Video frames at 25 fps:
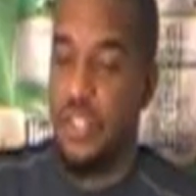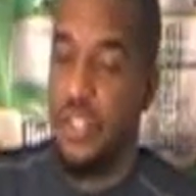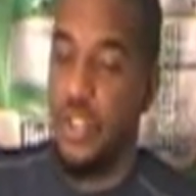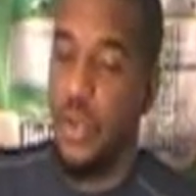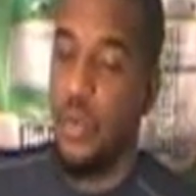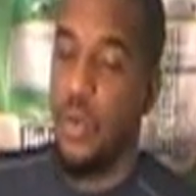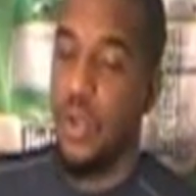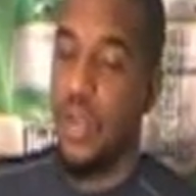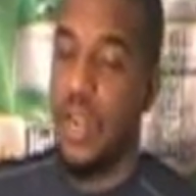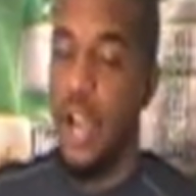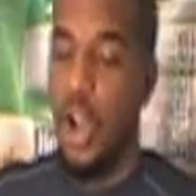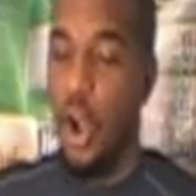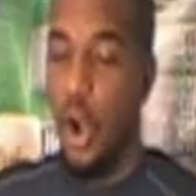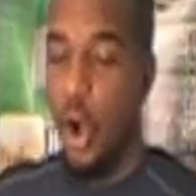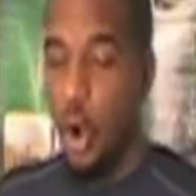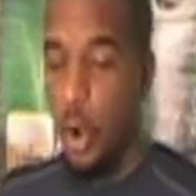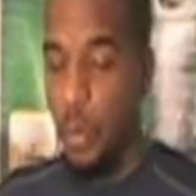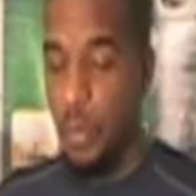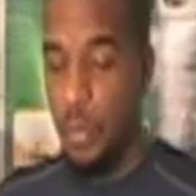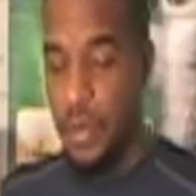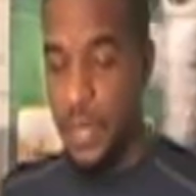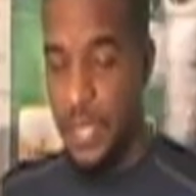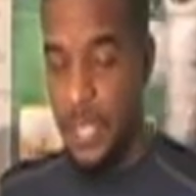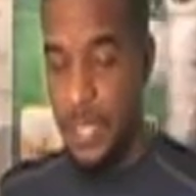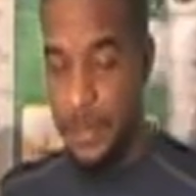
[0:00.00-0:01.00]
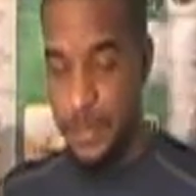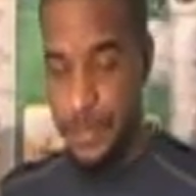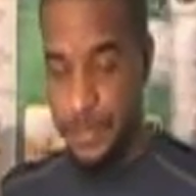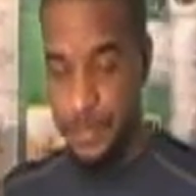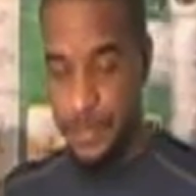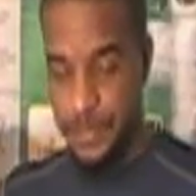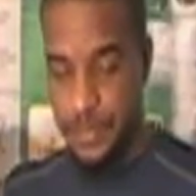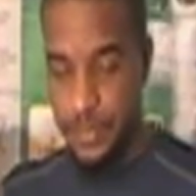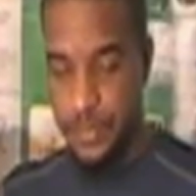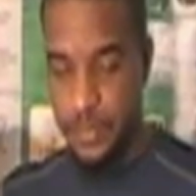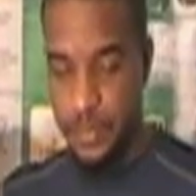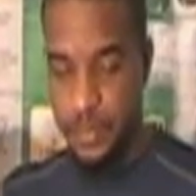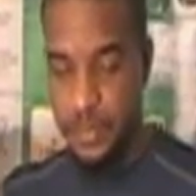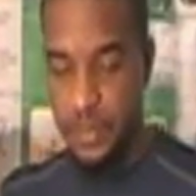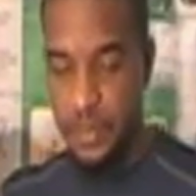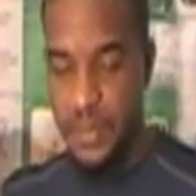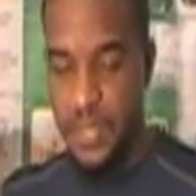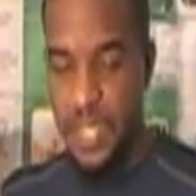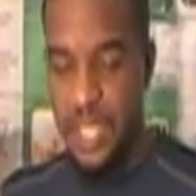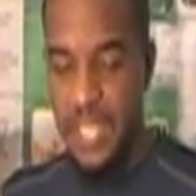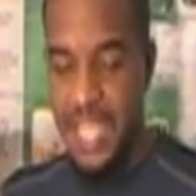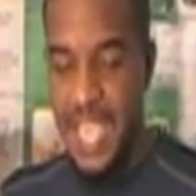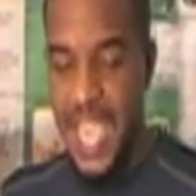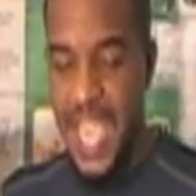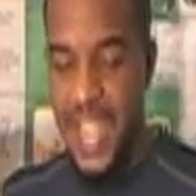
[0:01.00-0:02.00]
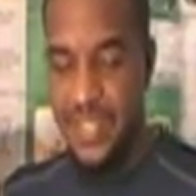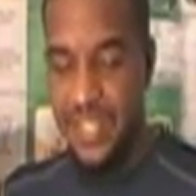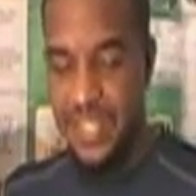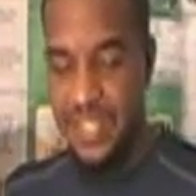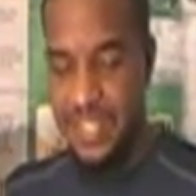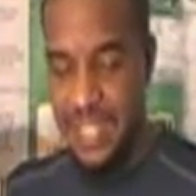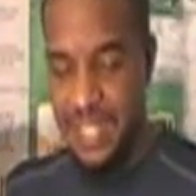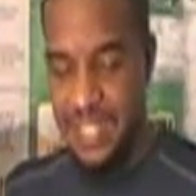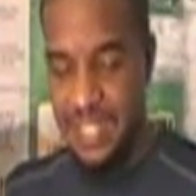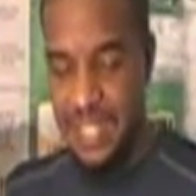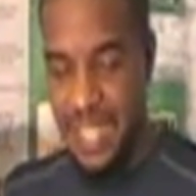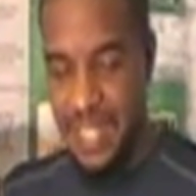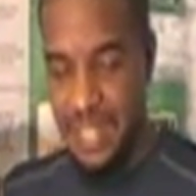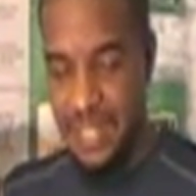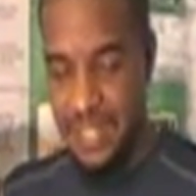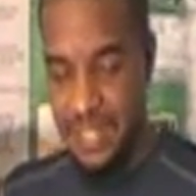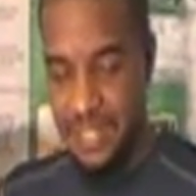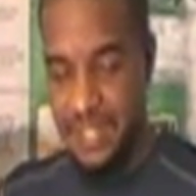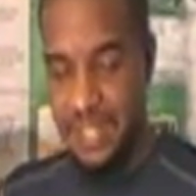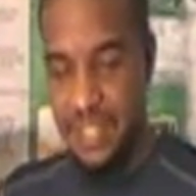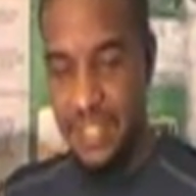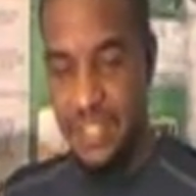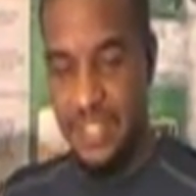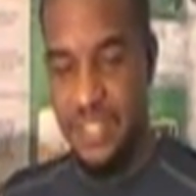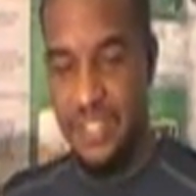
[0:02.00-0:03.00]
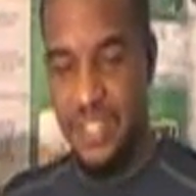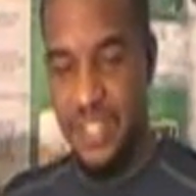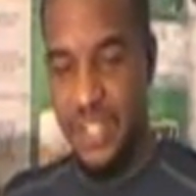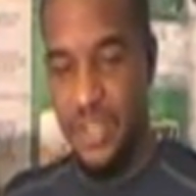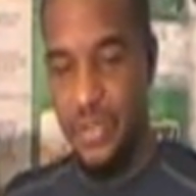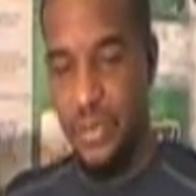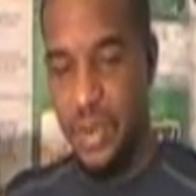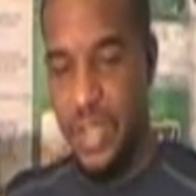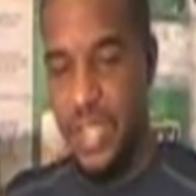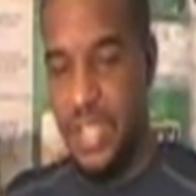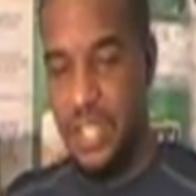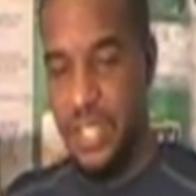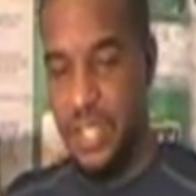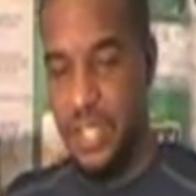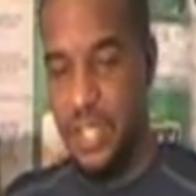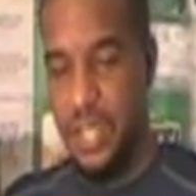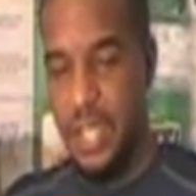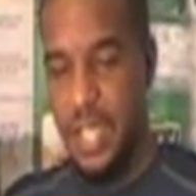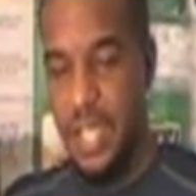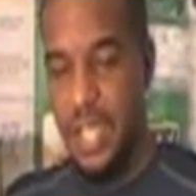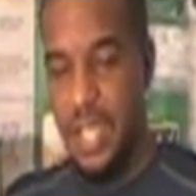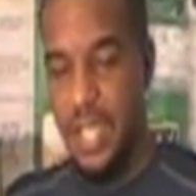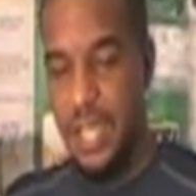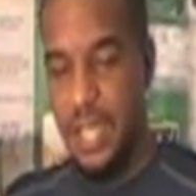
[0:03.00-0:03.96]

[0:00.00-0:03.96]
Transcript: So when I open it, you have to take that into consideration.